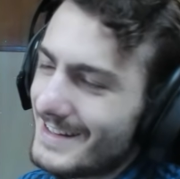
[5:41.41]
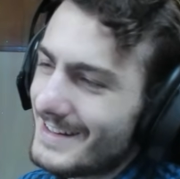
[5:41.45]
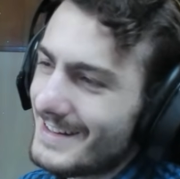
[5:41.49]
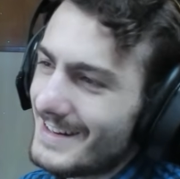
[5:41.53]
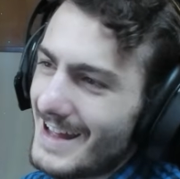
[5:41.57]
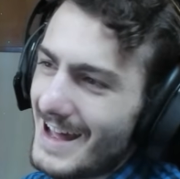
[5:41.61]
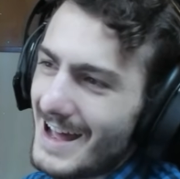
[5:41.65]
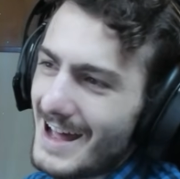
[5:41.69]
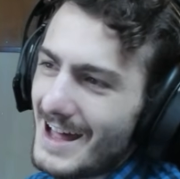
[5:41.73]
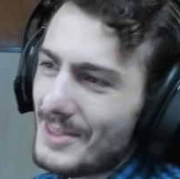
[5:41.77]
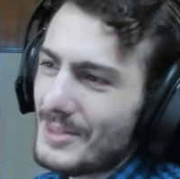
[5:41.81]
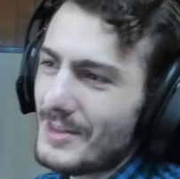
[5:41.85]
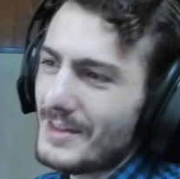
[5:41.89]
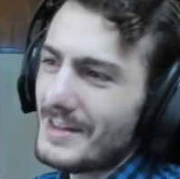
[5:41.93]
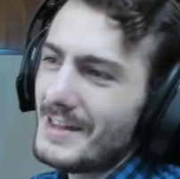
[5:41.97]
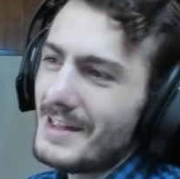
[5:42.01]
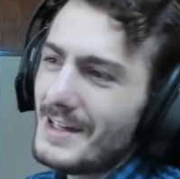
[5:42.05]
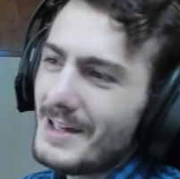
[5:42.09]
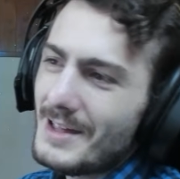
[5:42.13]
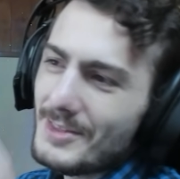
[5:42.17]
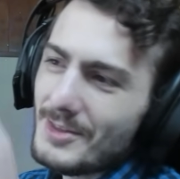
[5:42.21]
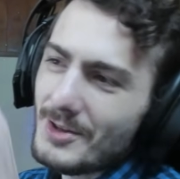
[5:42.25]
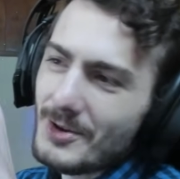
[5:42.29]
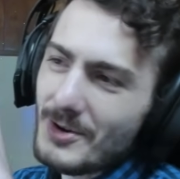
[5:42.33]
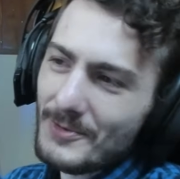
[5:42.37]
Nah, the,
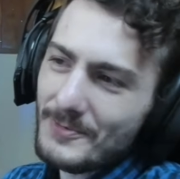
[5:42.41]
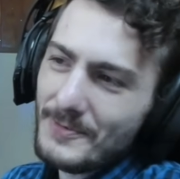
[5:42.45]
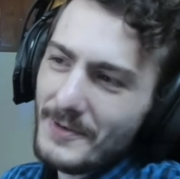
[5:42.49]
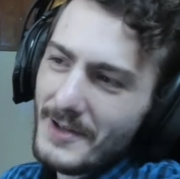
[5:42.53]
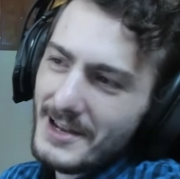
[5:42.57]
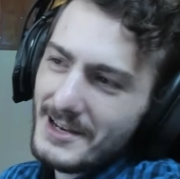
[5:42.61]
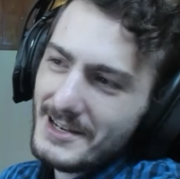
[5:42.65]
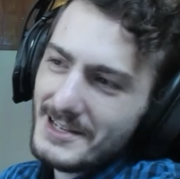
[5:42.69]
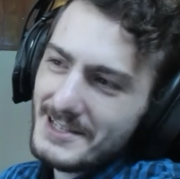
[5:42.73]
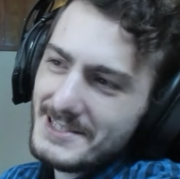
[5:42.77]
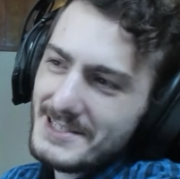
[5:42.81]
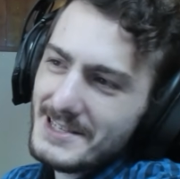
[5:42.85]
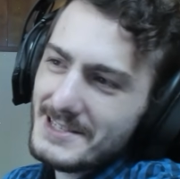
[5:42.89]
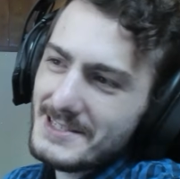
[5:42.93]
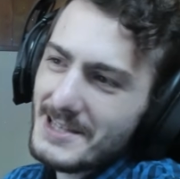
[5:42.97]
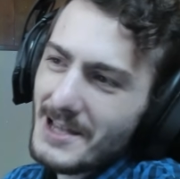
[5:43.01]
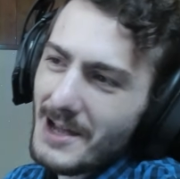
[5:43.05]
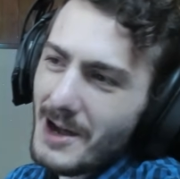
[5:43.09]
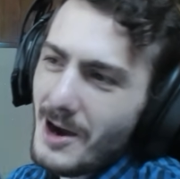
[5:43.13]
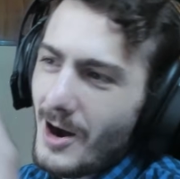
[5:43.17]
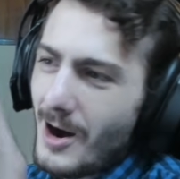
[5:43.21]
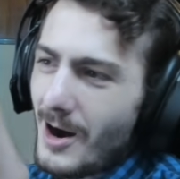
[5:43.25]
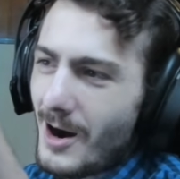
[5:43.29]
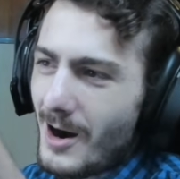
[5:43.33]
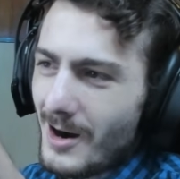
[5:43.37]
the graffiti says
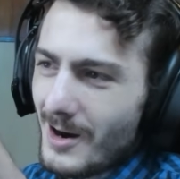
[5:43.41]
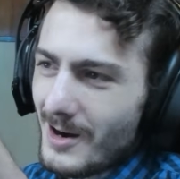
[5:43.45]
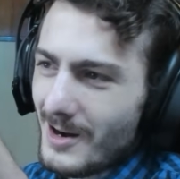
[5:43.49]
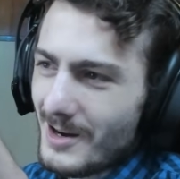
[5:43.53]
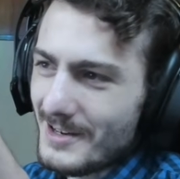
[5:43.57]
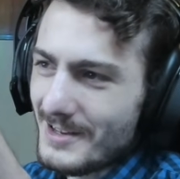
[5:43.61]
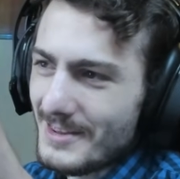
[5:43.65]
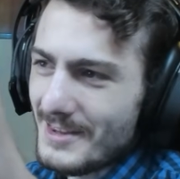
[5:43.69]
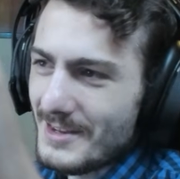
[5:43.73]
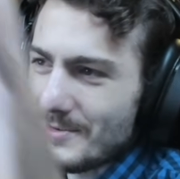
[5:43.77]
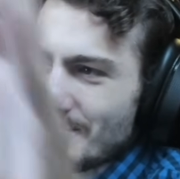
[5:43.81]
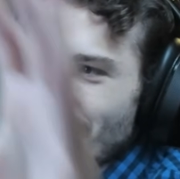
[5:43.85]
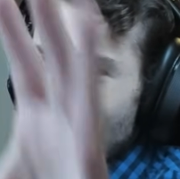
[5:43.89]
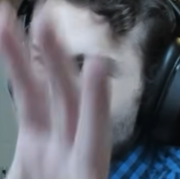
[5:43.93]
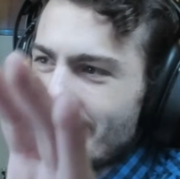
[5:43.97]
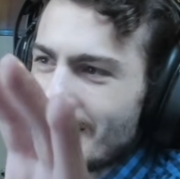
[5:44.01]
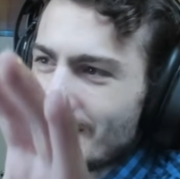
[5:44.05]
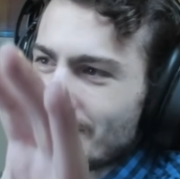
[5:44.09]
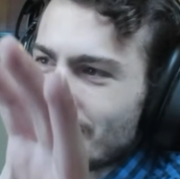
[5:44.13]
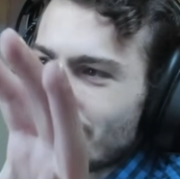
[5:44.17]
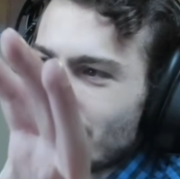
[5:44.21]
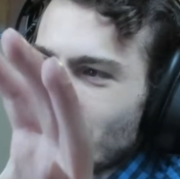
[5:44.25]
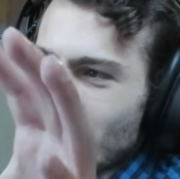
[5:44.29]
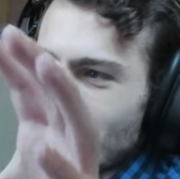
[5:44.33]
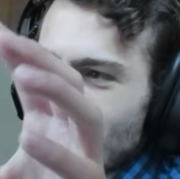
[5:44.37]
hard, and then right
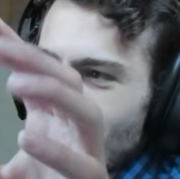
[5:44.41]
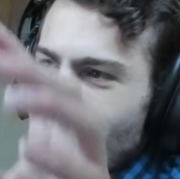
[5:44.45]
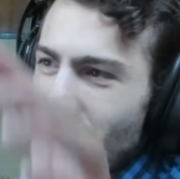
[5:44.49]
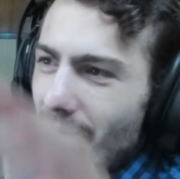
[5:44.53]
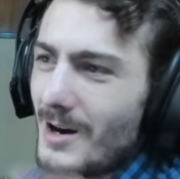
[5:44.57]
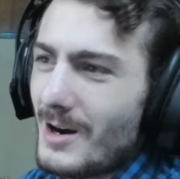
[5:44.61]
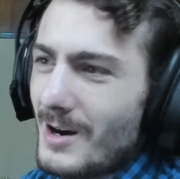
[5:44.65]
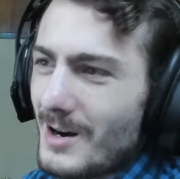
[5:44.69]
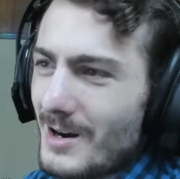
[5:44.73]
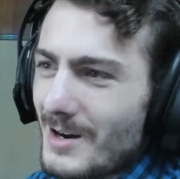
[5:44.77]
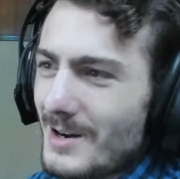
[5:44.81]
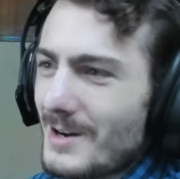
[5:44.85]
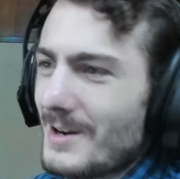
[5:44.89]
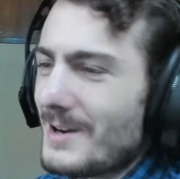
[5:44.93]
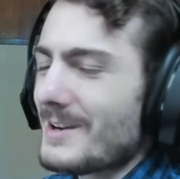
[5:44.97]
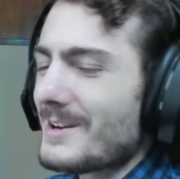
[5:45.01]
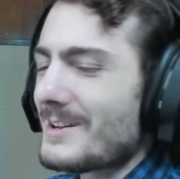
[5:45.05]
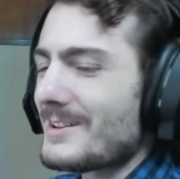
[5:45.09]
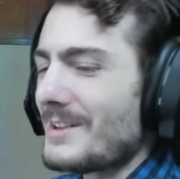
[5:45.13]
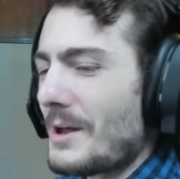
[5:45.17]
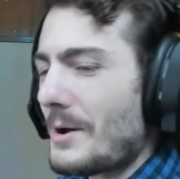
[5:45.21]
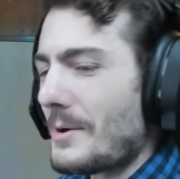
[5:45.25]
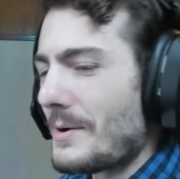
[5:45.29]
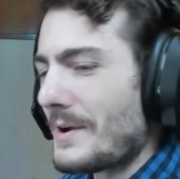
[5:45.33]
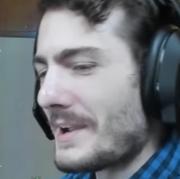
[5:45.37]
next to it, R,
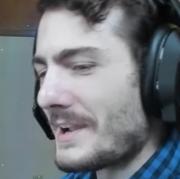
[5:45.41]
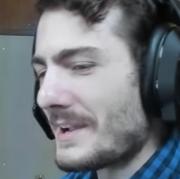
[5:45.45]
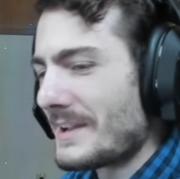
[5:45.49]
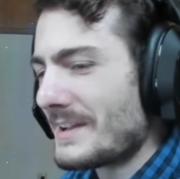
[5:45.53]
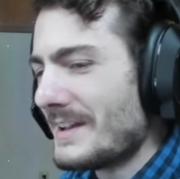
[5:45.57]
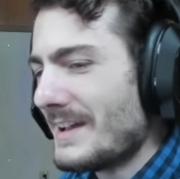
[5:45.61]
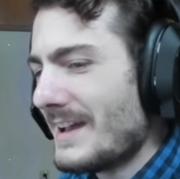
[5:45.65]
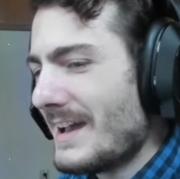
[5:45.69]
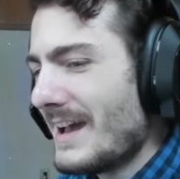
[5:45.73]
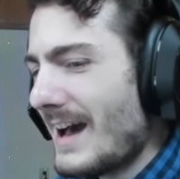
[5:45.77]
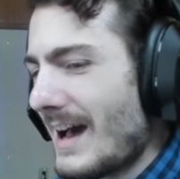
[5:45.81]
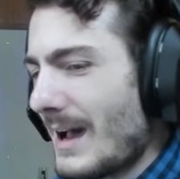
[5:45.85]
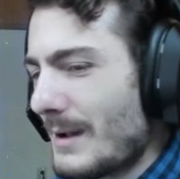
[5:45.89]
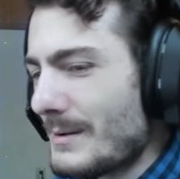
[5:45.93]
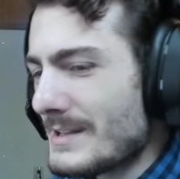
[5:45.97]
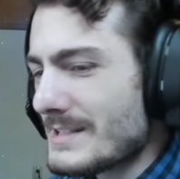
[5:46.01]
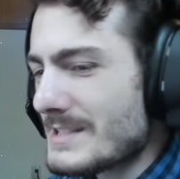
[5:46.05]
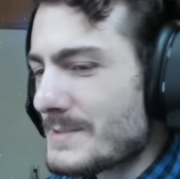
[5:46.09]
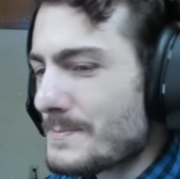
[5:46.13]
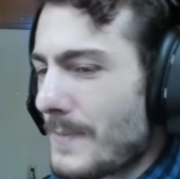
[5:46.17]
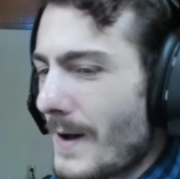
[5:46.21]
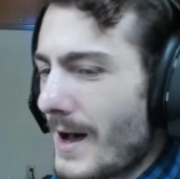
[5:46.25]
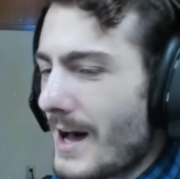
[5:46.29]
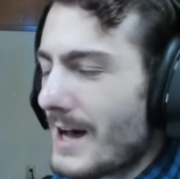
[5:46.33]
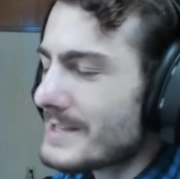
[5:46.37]
glowing. I mean,
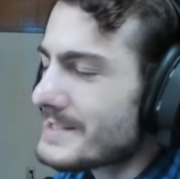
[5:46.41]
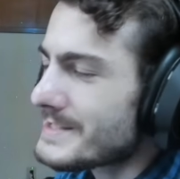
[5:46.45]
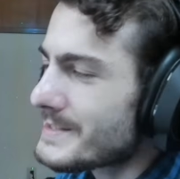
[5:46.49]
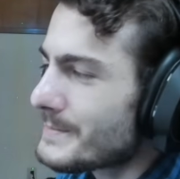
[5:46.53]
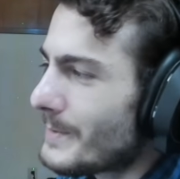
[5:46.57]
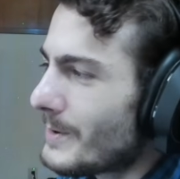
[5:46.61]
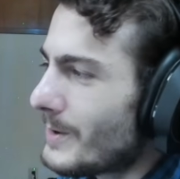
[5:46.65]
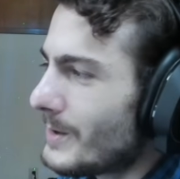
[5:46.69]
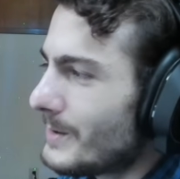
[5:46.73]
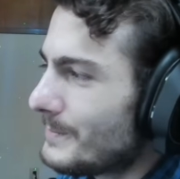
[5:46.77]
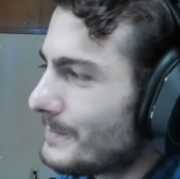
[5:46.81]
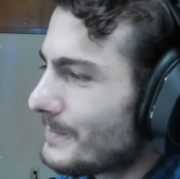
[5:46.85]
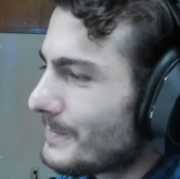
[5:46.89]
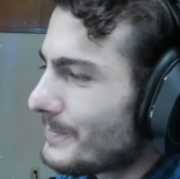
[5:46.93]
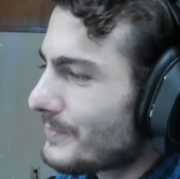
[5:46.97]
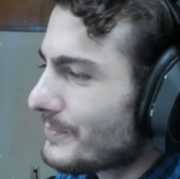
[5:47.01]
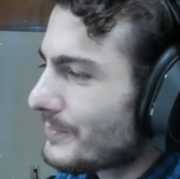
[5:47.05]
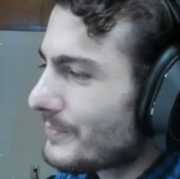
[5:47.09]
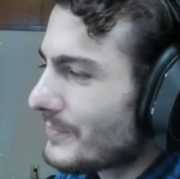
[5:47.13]
it's possible.